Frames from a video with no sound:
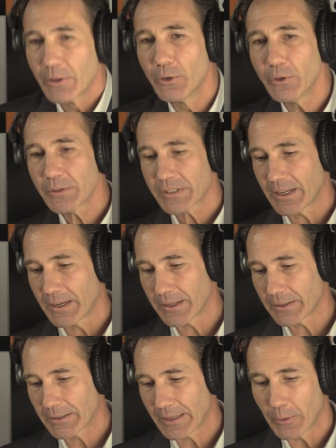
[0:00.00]
you know it's
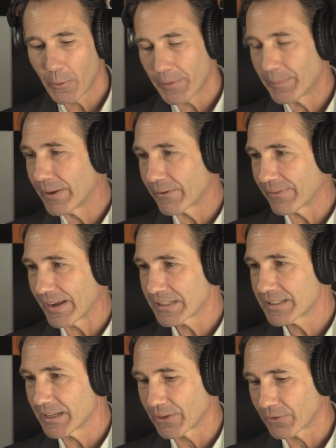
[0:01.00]
it, like it would be a
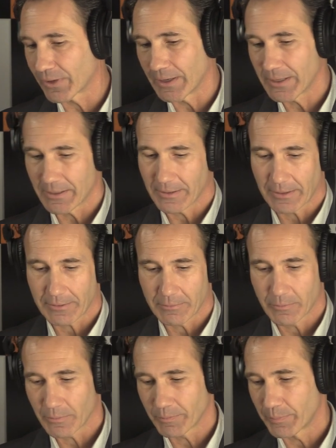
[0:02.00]
fascinating study like
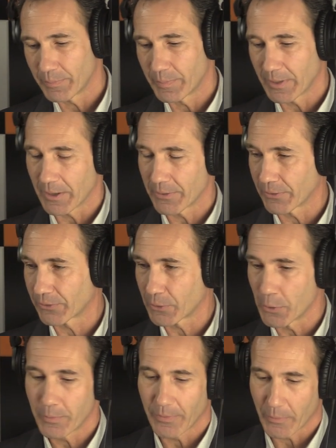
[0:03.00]
beyond the
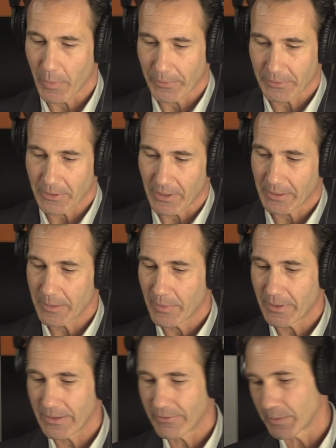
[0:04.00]
scope of what we're talking
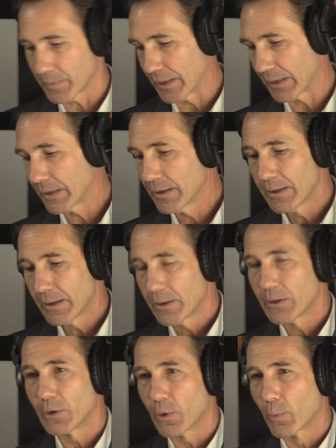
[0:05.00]
about even but
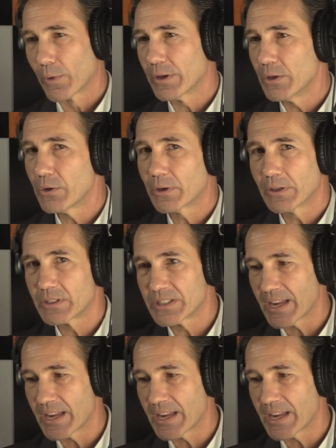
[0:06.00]
you know where you could